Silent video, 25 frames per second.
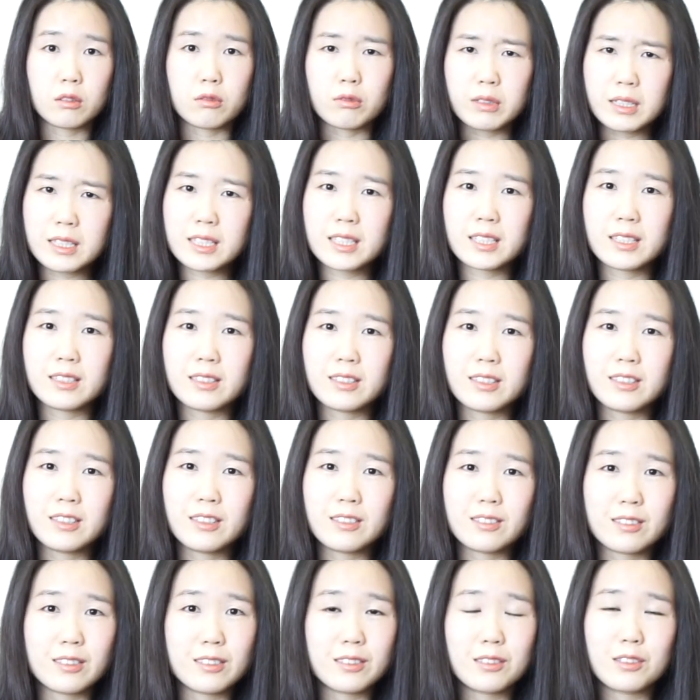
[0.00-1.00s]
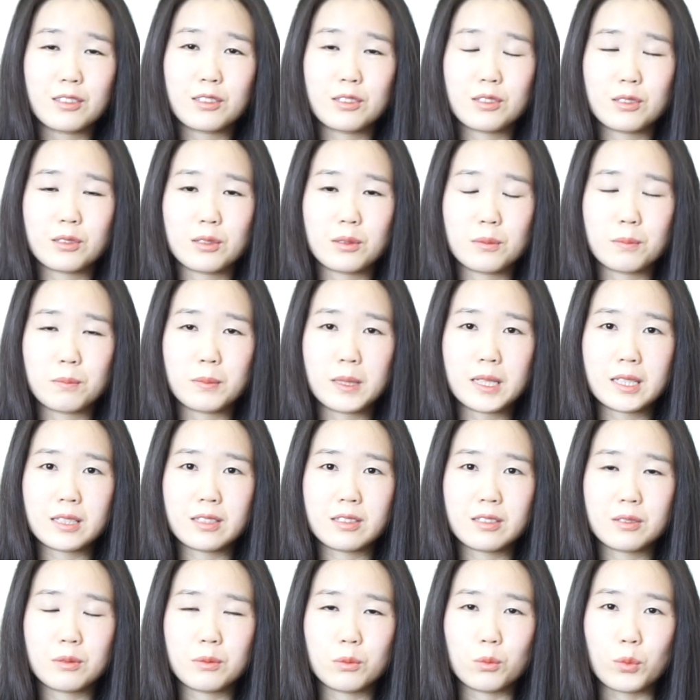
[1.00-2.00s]
The reason is this is the
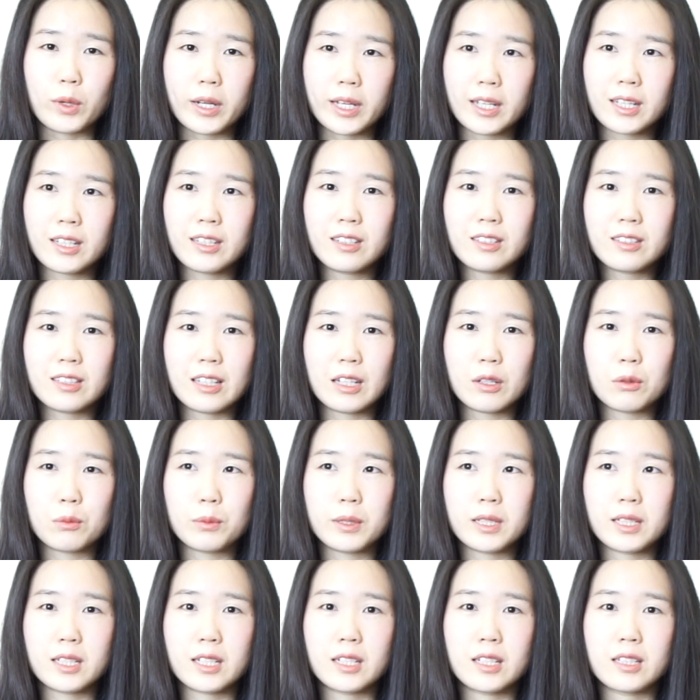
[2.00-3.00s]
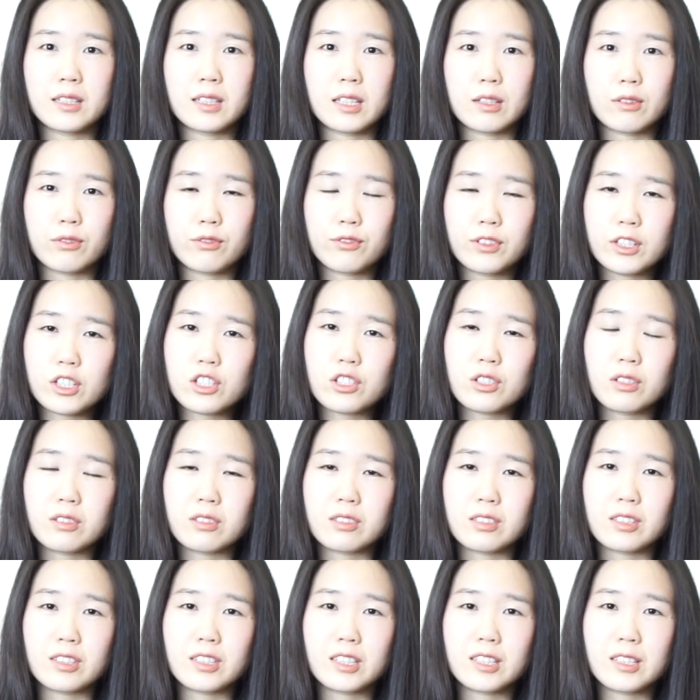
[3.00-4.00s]
best way that we can
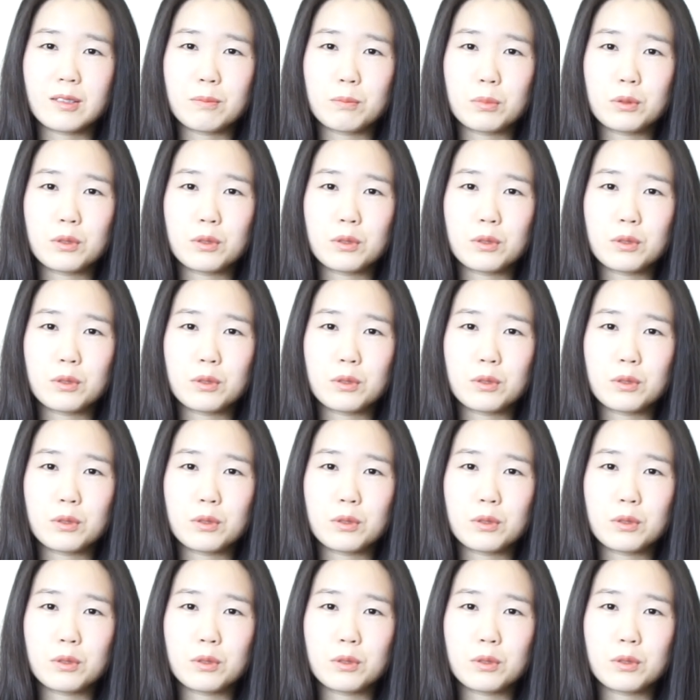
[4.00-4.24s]
efficiently